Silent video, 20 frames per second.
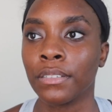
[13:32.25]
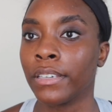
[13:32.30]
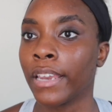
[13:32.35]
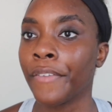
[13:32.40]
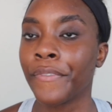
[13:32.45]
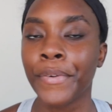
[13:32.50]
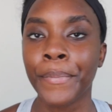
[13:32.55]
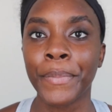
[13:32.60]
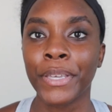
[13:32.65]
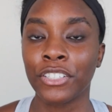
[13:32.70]

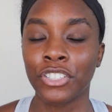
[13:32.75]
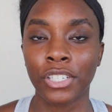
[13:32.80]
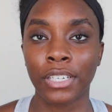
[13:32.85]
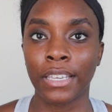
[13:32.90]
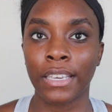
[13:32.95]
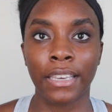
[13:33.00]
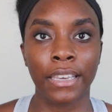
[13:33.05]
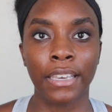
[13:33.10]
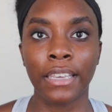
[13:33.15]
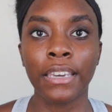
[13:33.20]
never
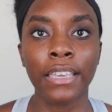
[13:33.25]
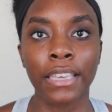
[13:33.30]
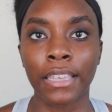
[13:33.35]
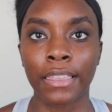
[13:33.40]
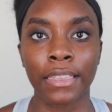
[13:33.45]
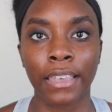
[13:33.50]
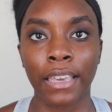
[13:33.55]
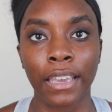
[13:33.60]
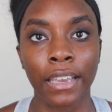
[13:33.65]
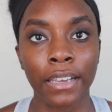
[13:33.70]
mentioned
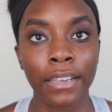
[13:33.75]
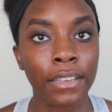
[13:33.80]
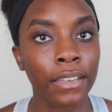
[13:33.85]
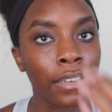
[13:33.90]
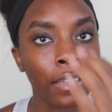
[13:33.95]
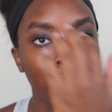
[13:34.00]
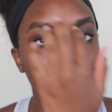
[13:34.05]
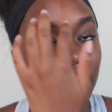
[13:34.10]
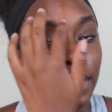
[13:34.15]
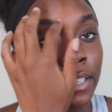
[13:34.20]
anything.